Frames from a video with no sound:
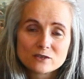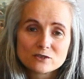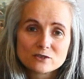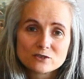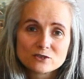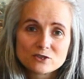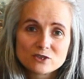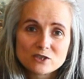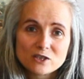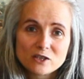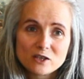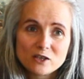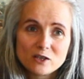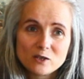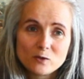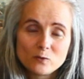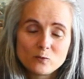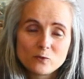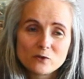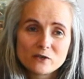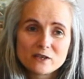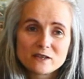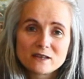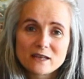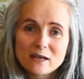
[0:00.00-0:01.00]
they
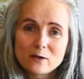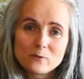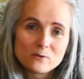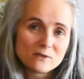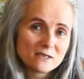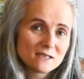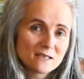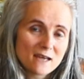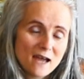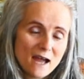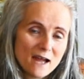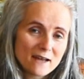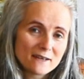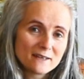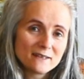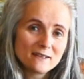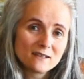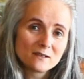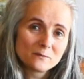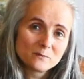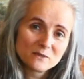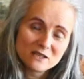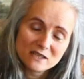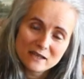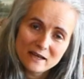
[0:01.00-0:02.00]
would tidy
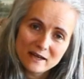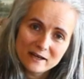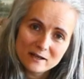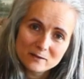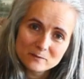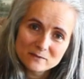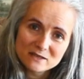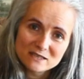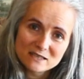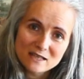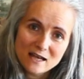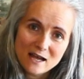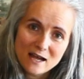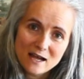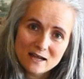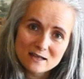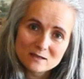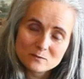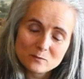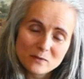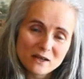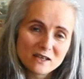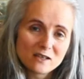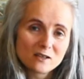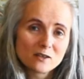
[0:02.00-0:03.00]
up the
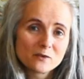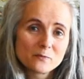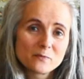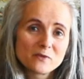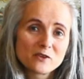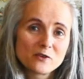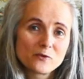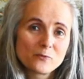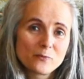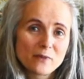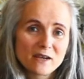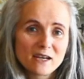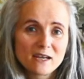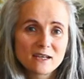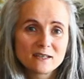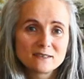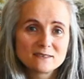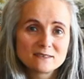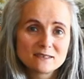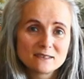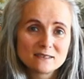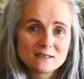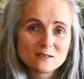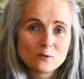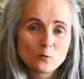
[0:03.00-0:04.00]
campsite, make up their
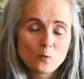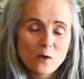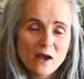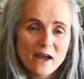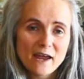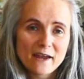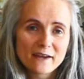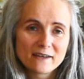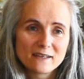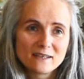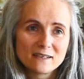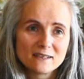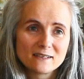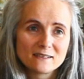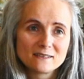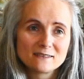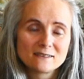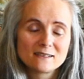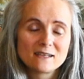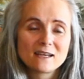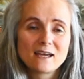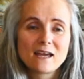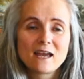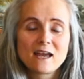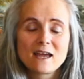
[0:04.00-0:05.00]
beds in the
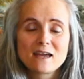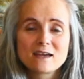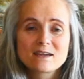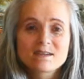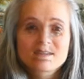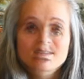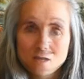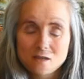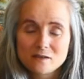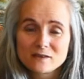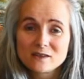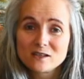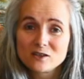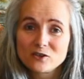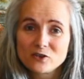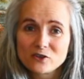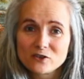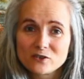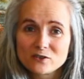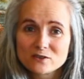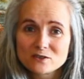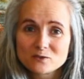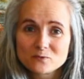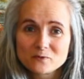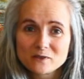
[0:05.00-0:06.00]
wagon. The
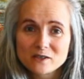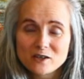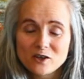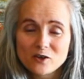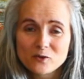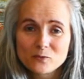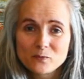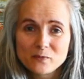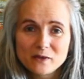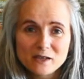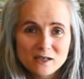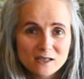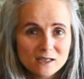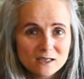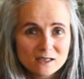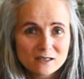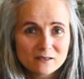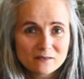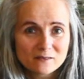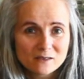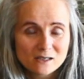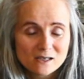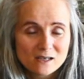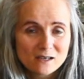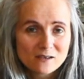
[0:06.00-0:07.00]
girls would go pick
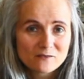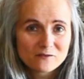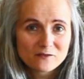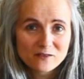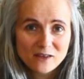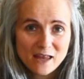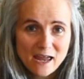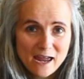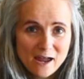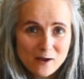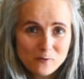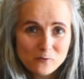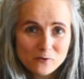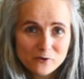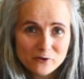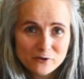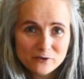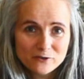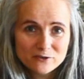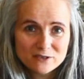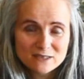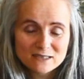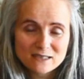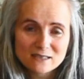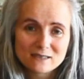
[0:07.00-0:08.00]

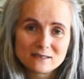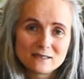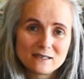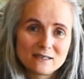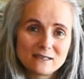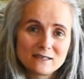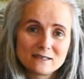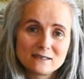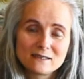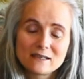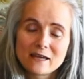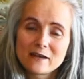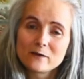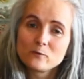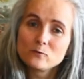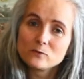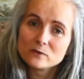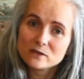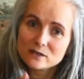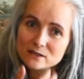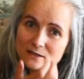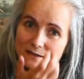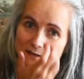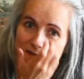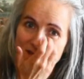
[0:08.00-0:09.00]
flowers and then they
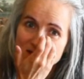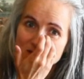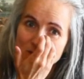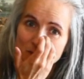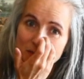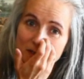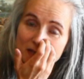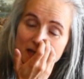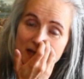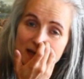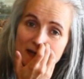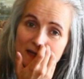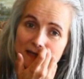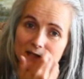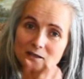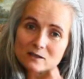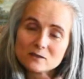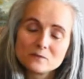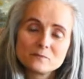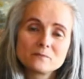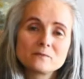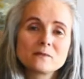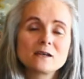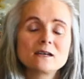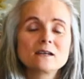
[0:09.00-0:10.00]
would display
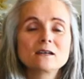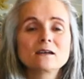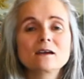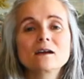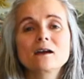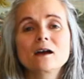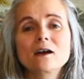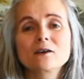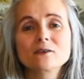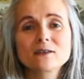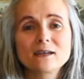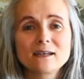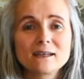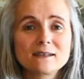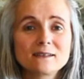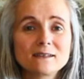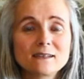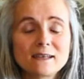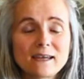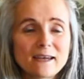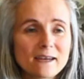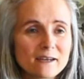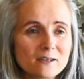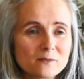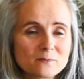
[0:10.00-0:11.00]
them in the
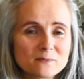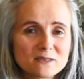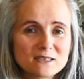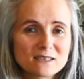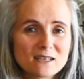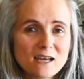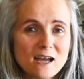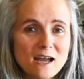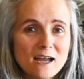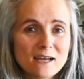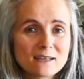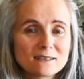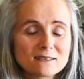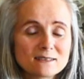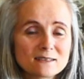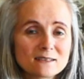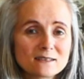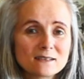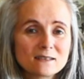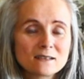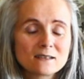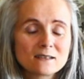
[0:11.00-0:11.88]
campsite.